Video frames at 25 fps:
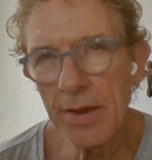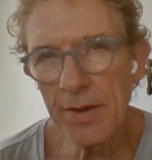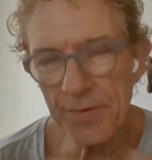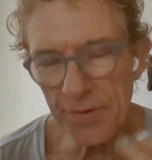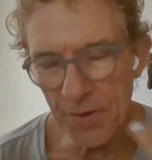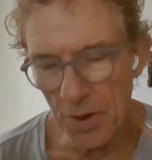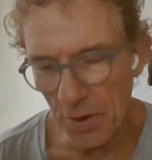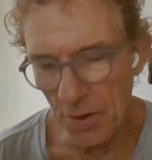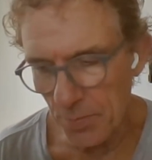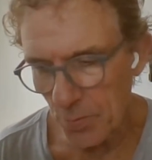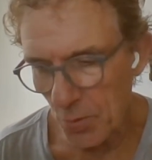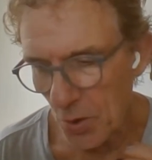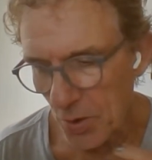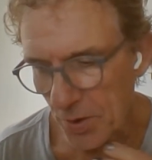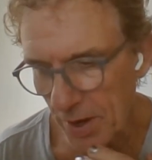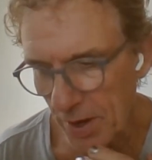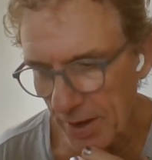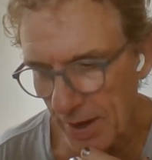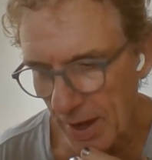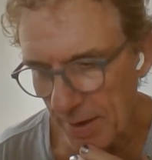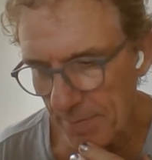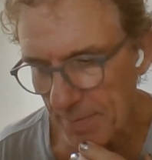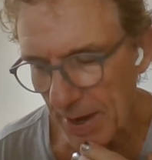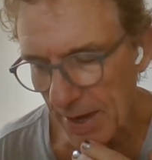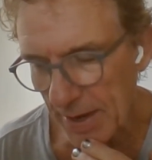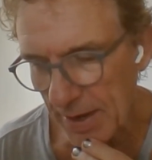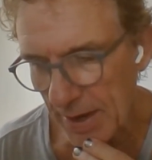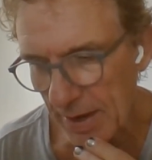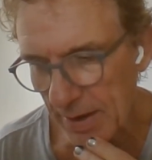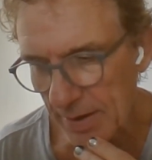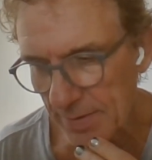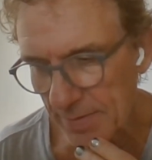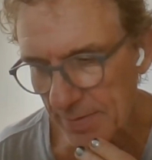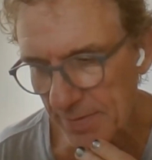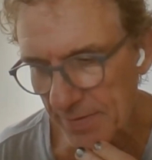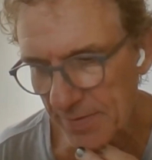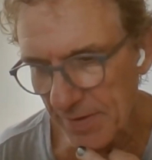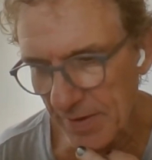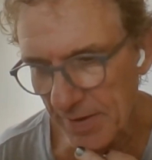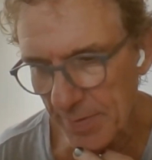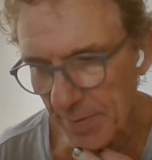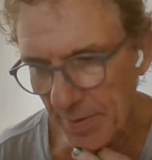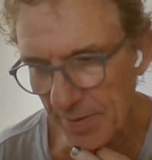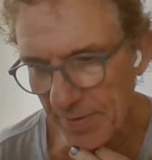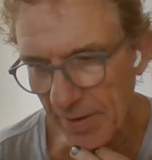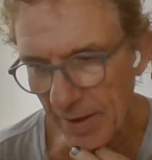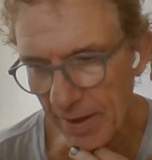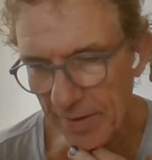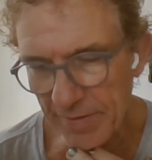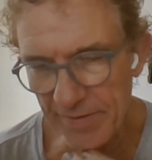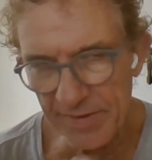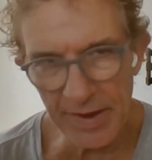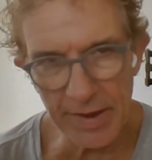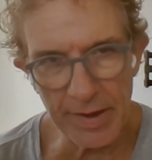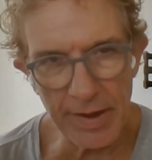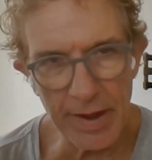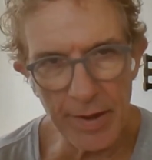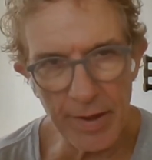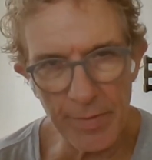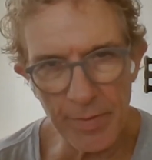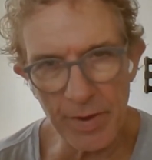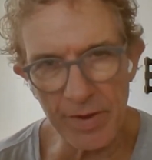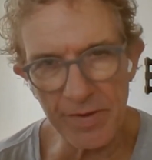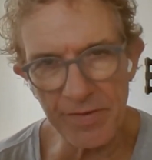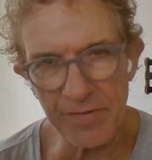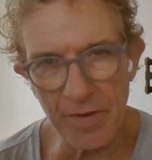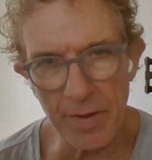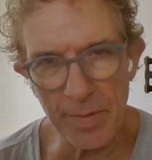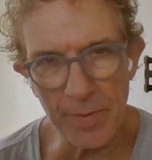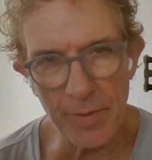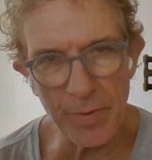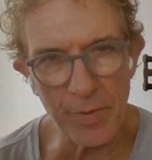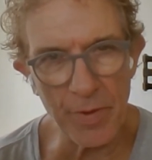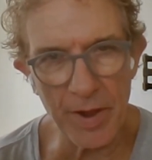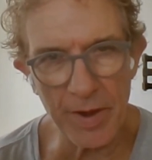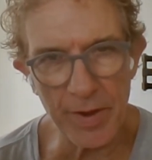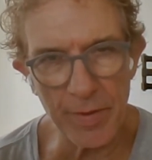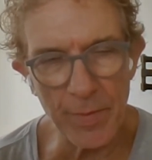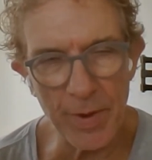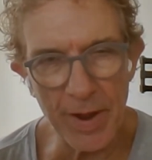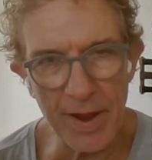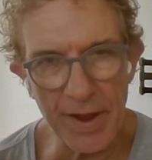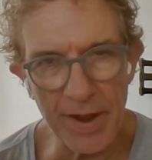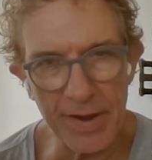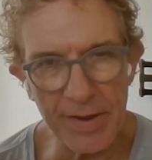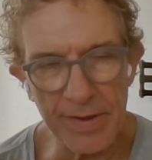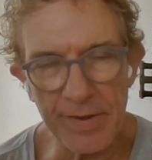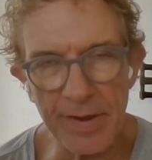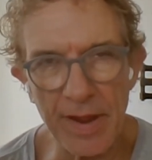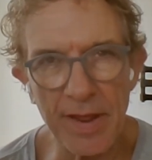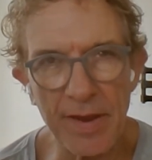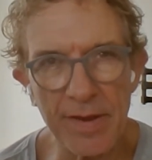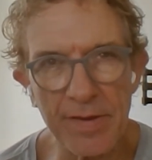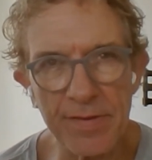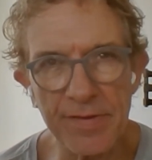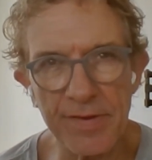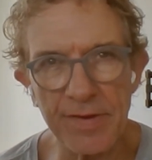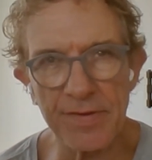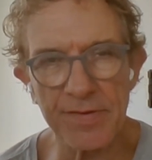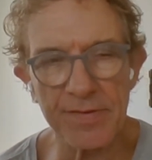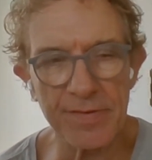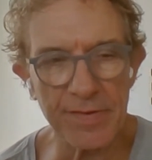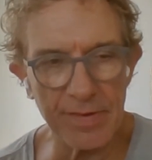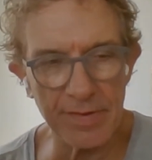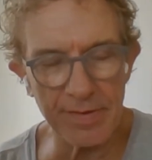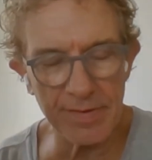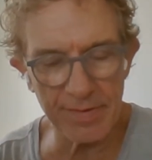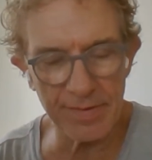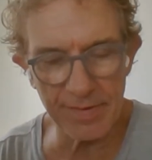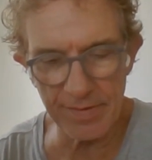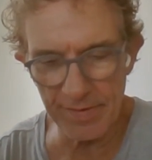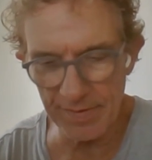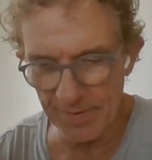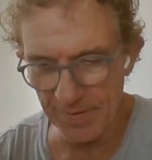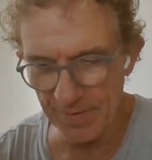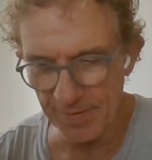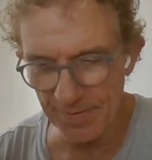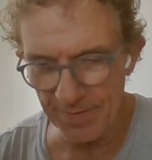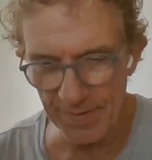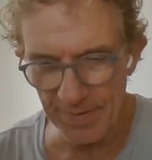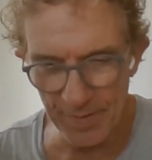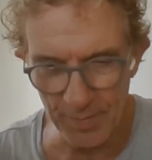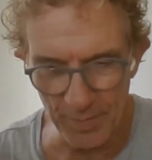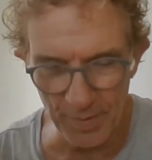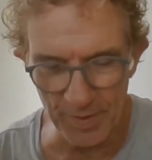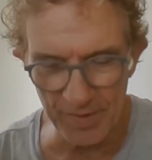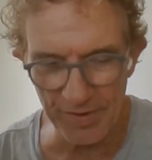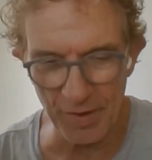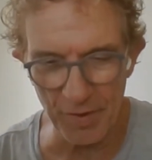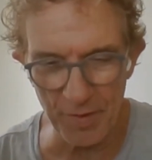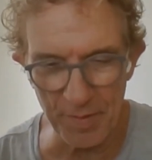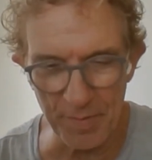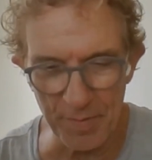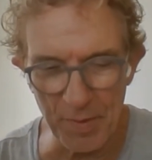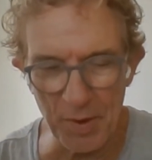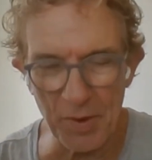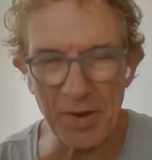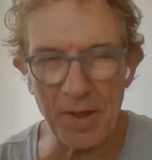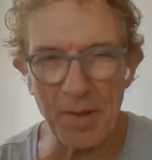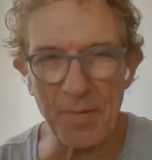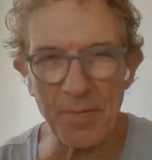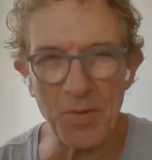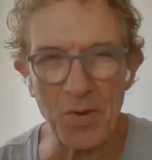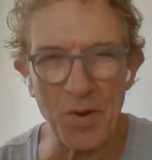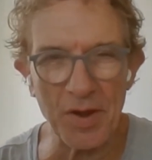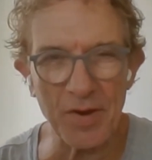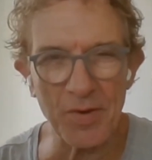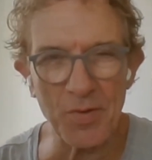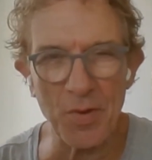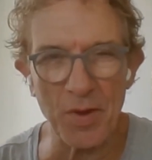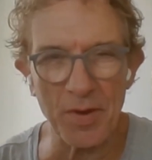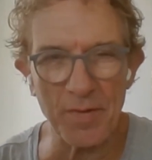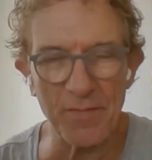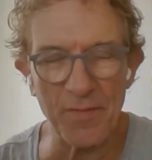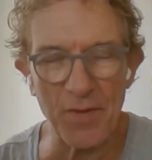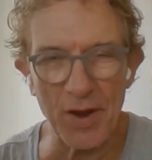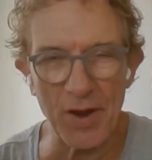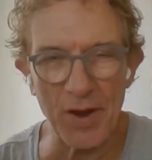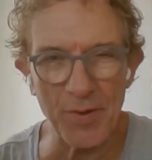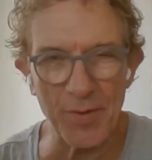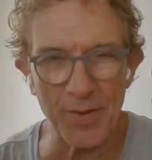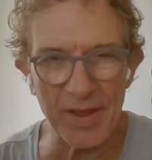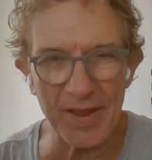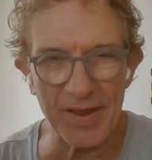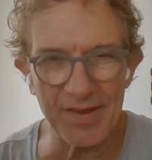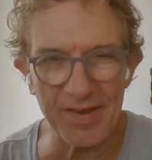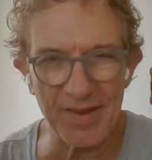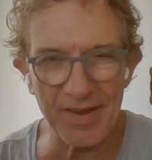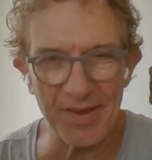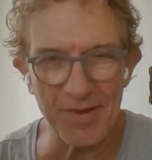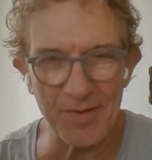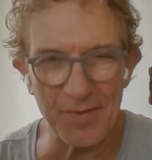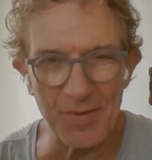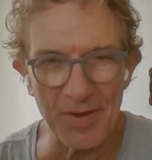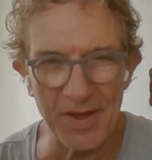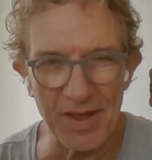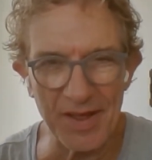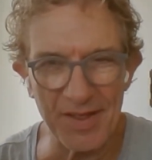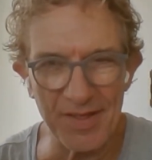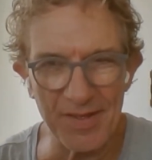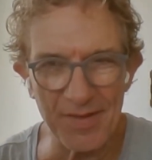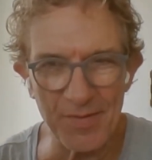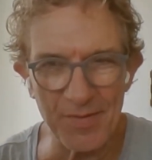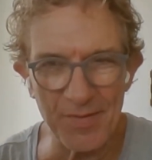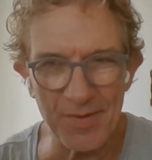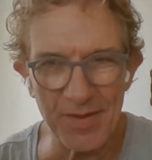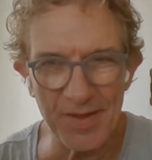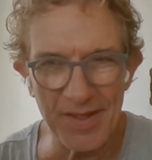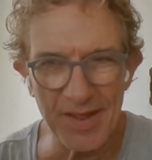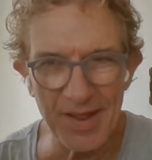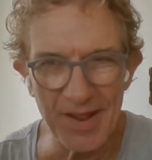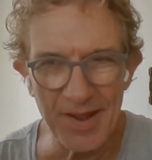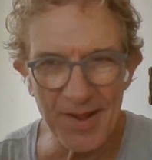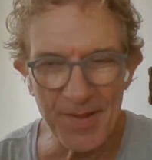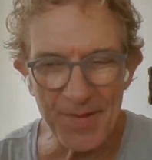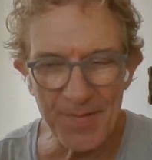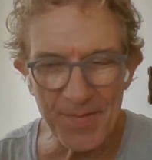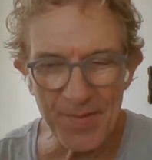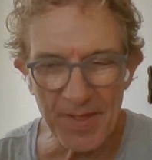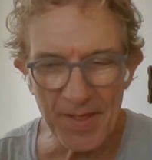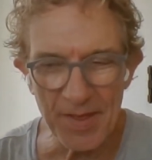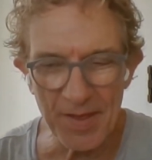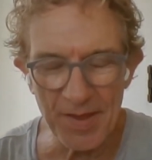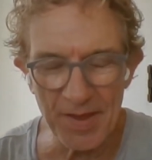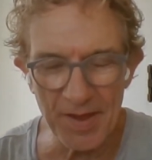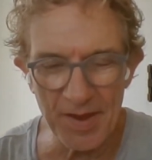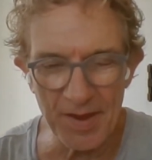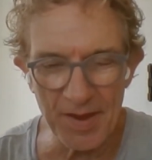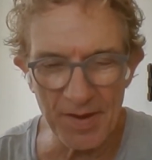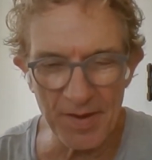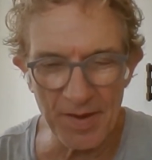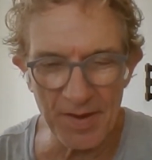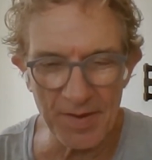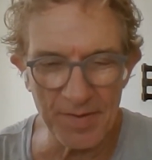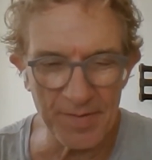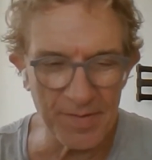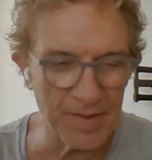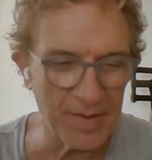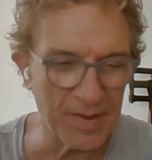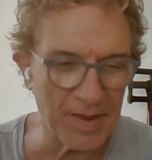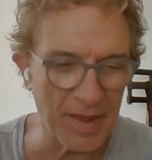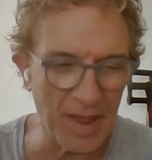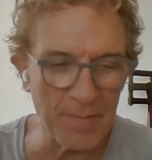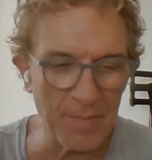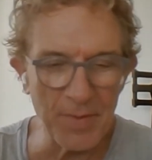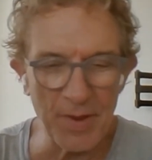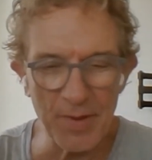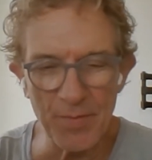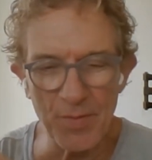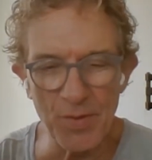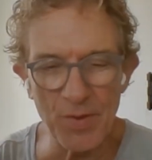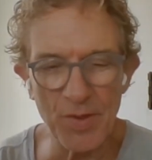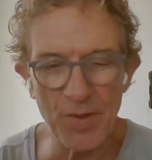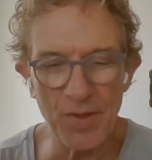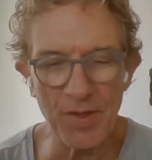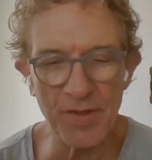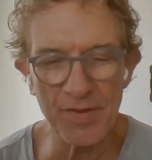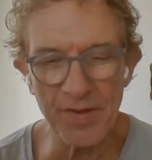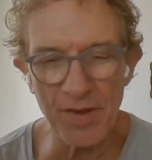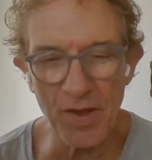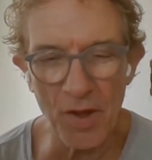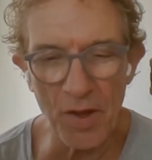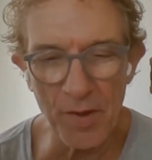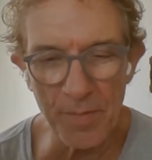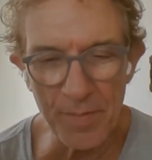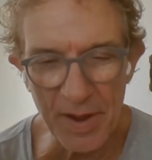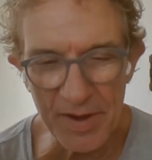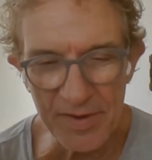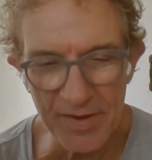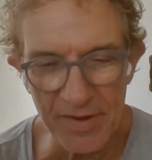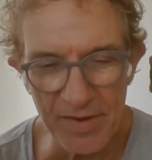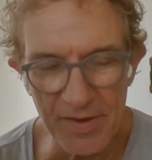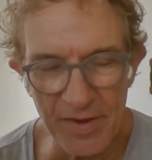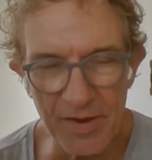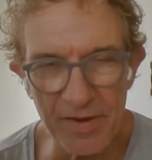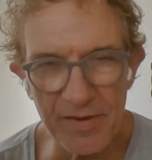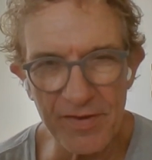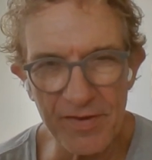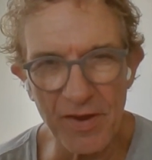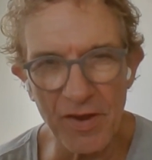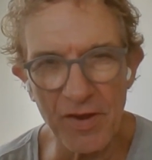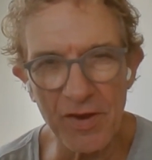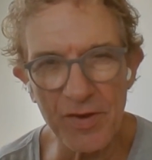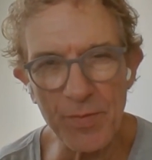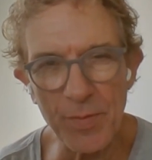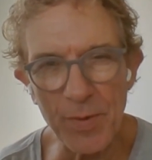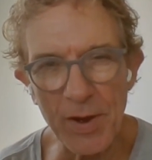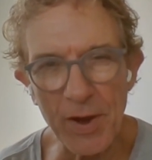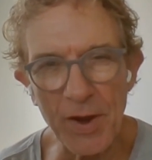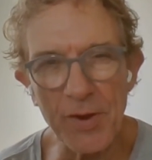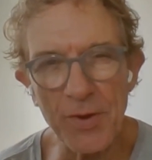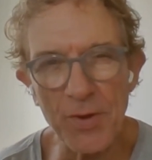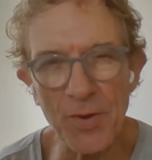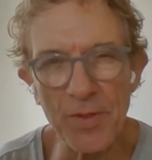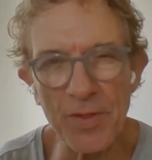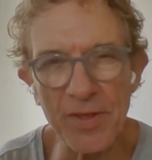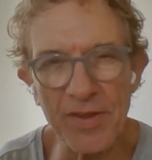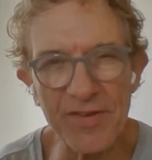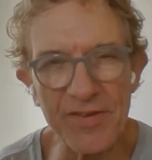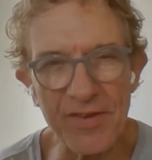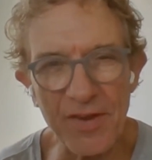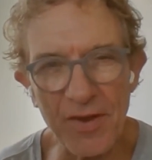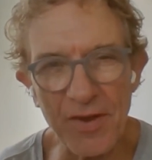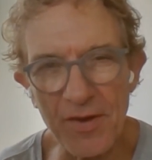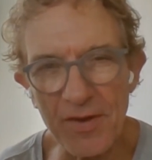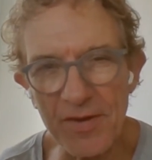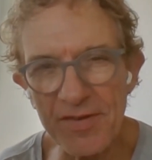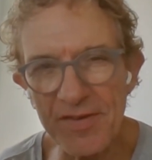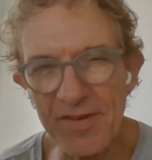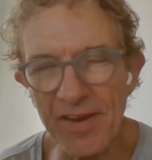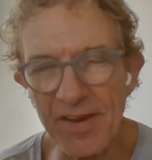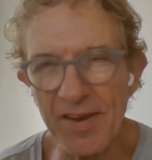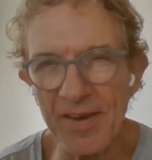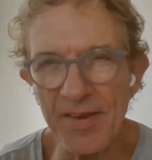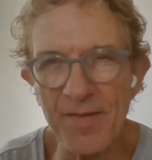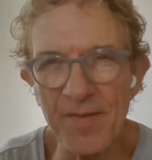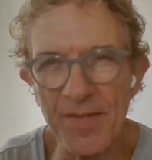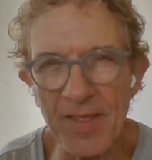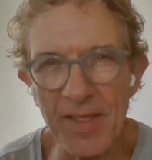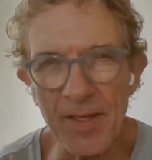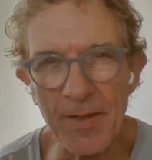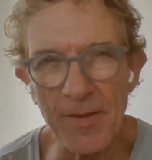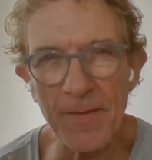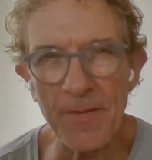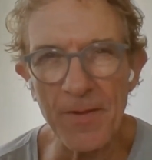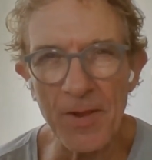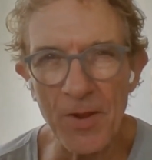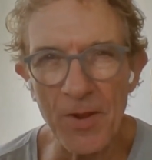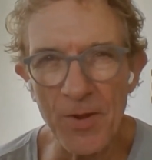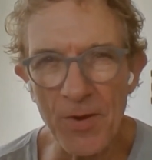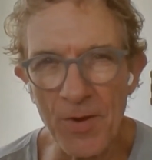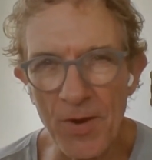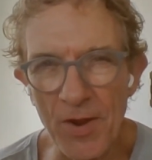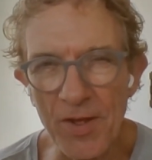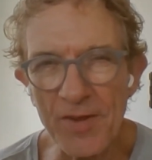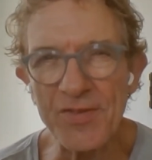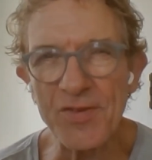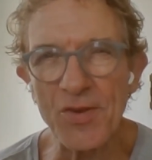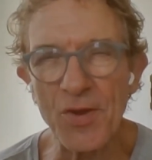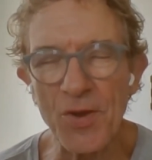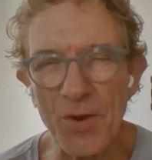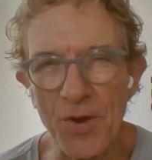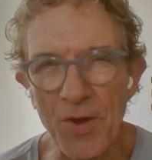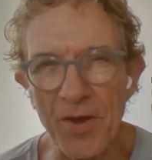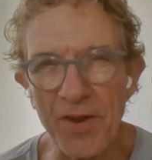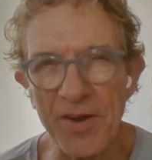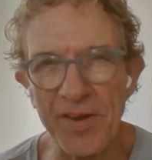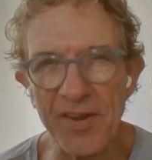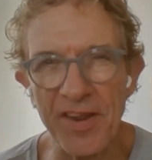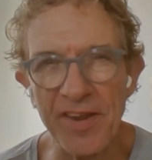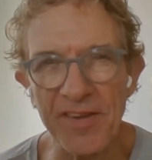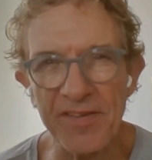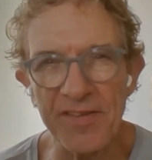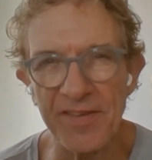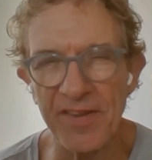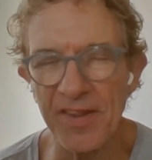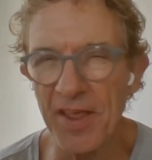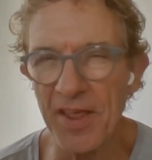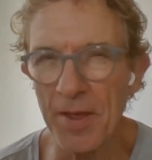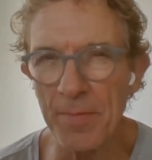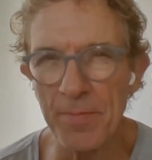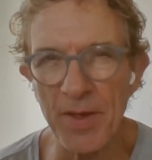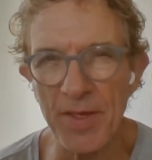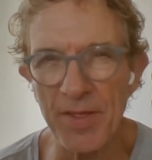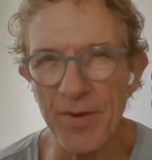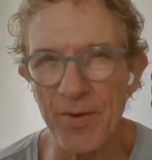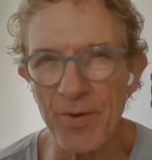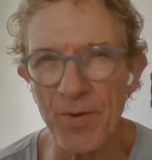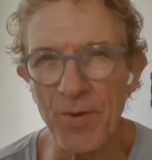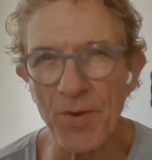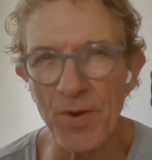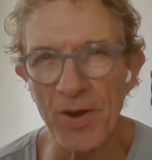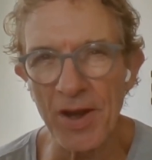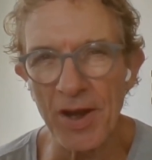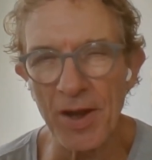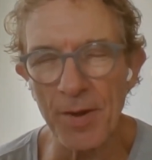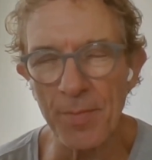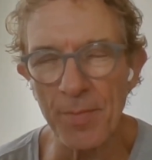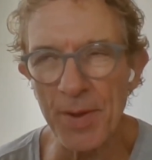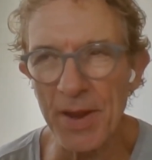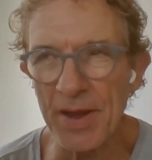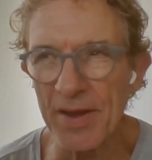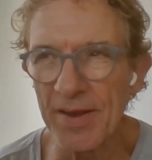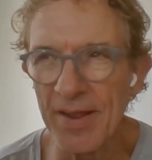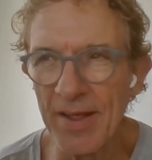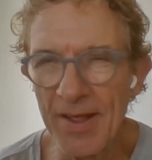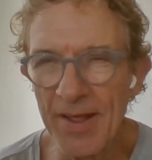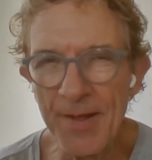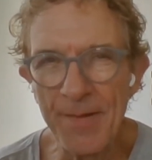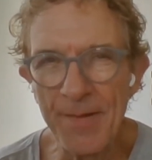Don Walker came back in 6 months later and said, no, we've got to stop it right away, and so we built up quite a following. So he came in with a whole bunch of new songs. We learnt all these songs, and there were lots of good ideas in there, but they're all a little bit